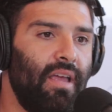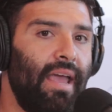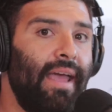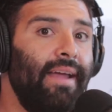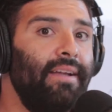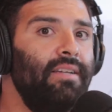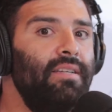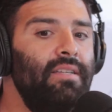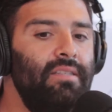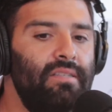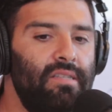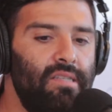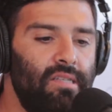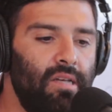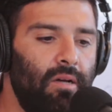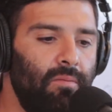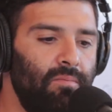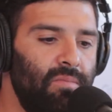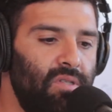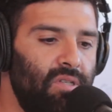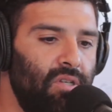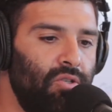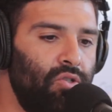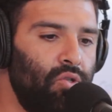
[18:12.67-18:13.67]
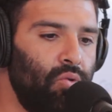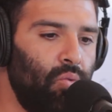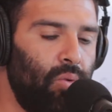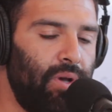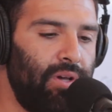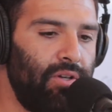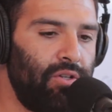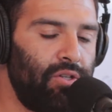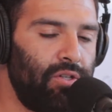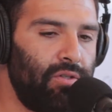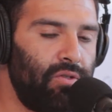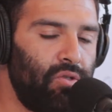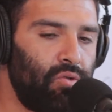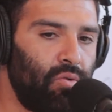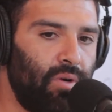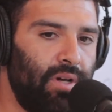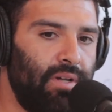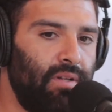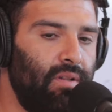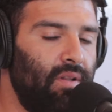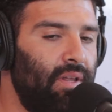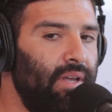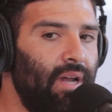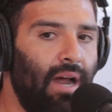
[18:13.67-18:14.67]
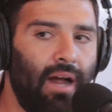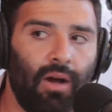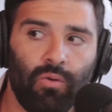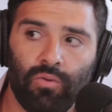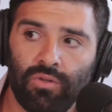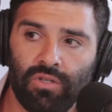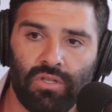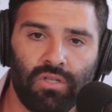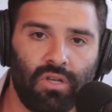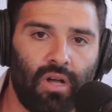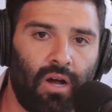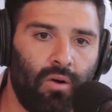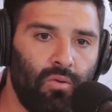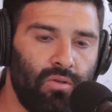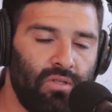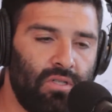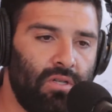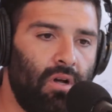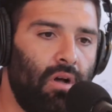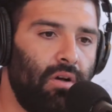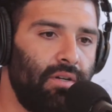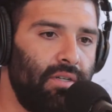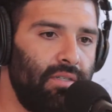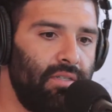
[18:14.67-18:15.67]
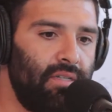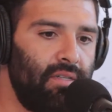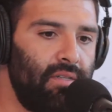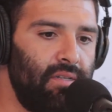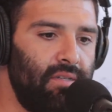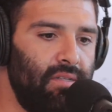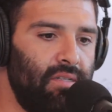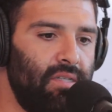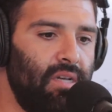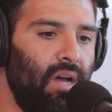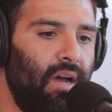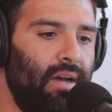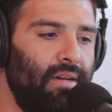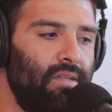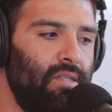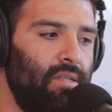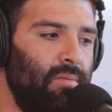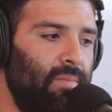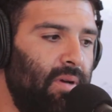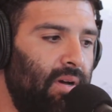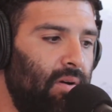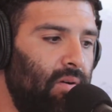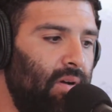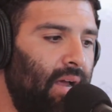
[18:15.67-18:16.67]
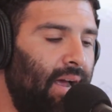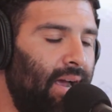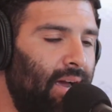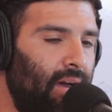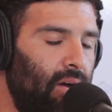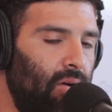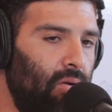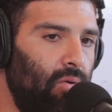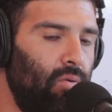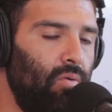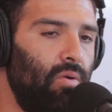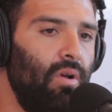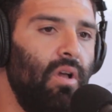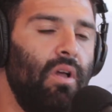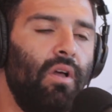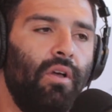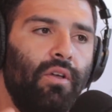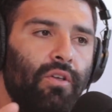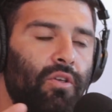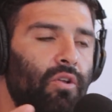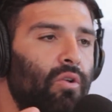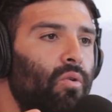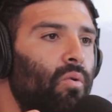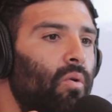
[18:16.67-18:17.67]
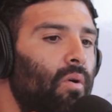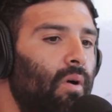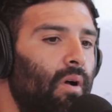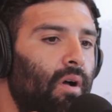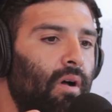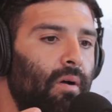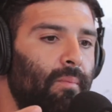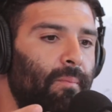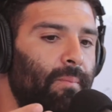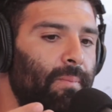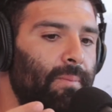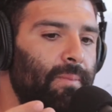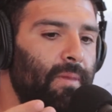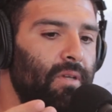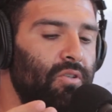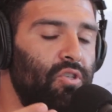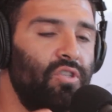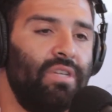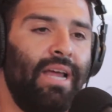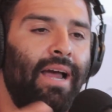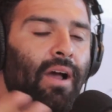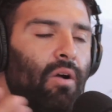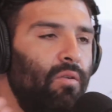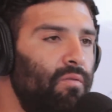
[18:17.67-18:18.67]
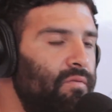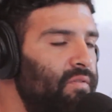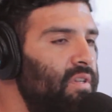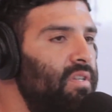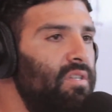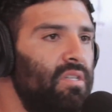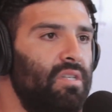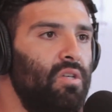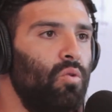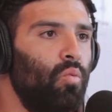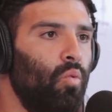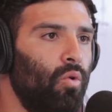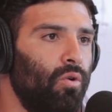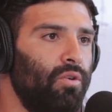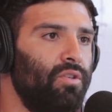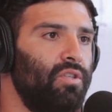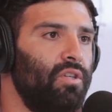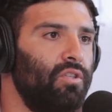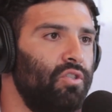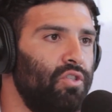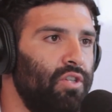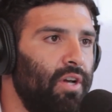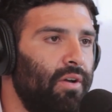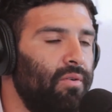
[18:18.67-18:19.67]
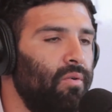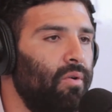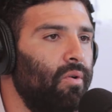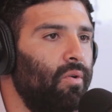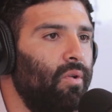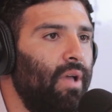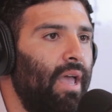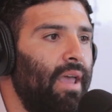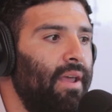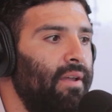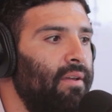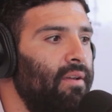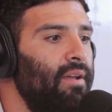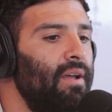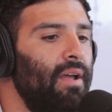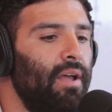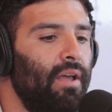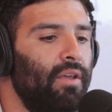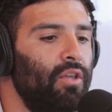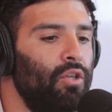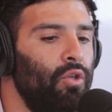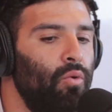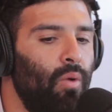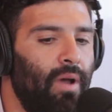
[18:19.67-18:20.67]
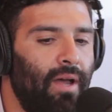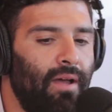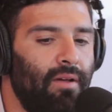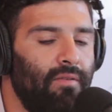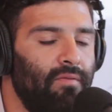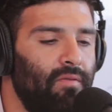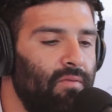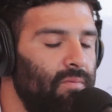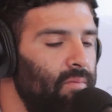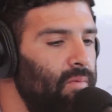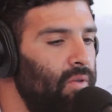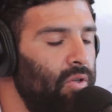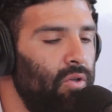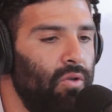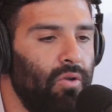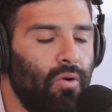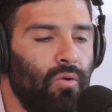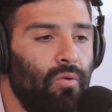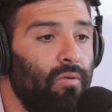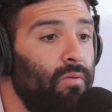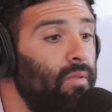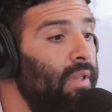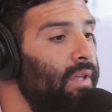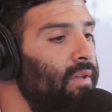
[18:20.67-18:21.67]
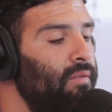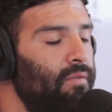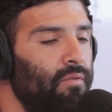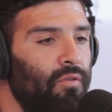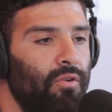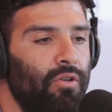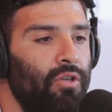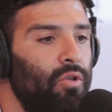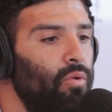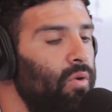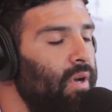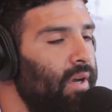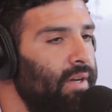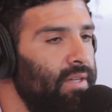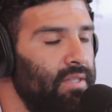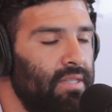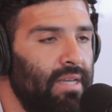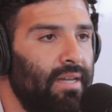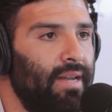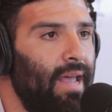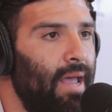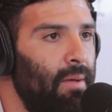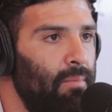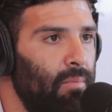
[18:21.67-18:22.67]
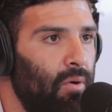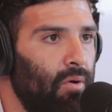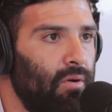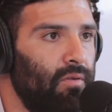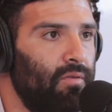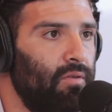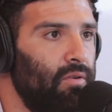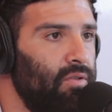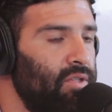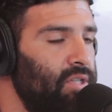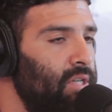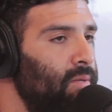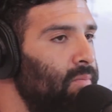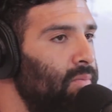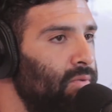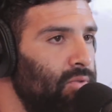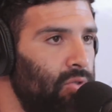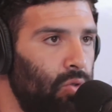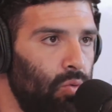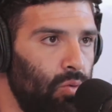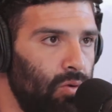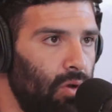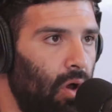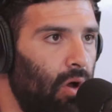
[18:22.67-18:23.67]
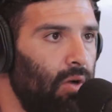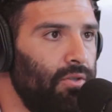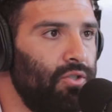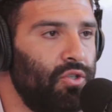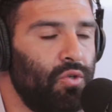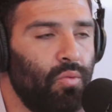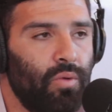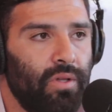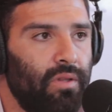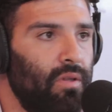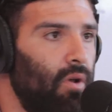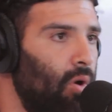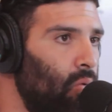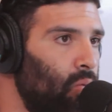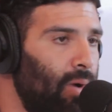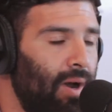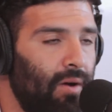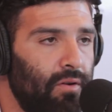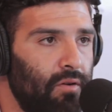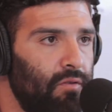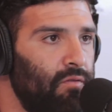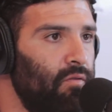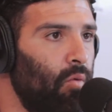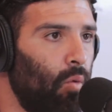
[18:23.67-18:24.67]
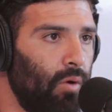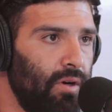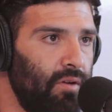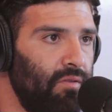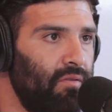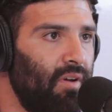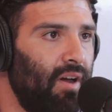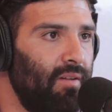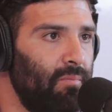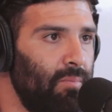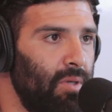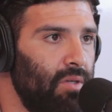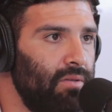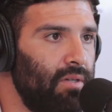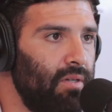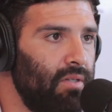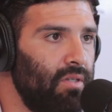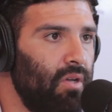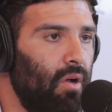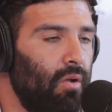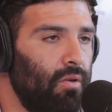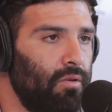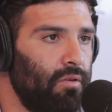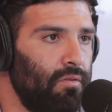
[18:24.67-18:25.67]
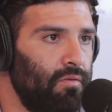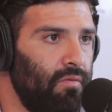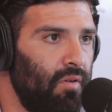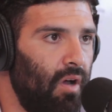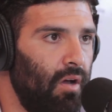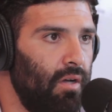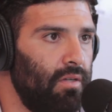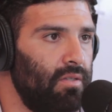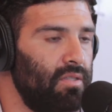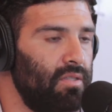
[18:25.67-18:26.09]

And in some situations, right? Like I was talking to these guys about how, just how VC works in general. And you have, like for you guys at Embark, for example, you launched with around a $45 million fund.